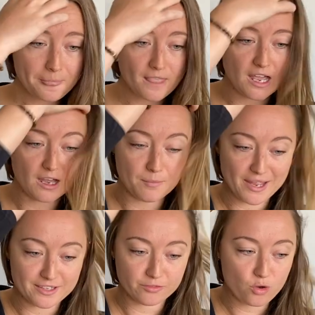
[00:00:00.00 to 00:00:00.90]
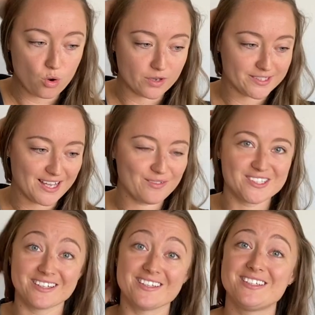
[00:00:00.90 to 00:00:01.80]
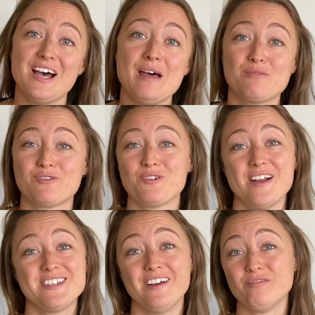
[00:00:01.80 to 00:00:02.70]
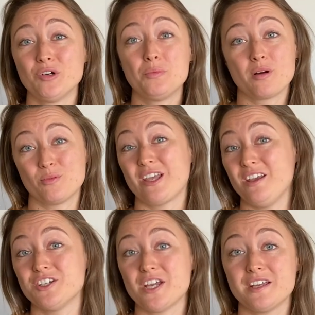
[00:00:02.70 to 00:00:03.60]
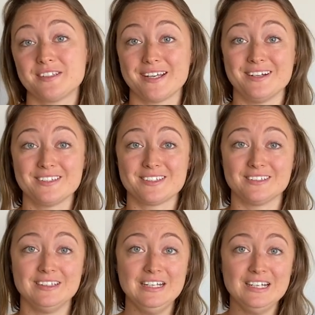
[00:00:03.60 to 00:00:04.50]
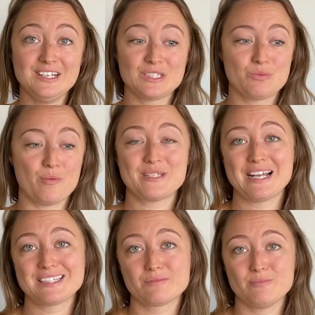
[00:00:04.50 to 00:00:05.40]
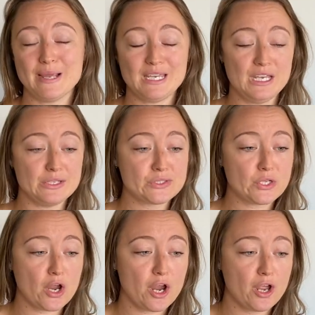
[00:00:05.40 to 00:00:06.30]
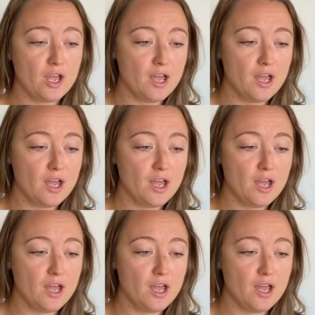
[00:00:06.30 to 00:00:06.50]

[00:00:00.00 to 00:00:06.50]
And of course, that was at the start before I'd done real proper gear shakedowns and swapped out some of my gear. So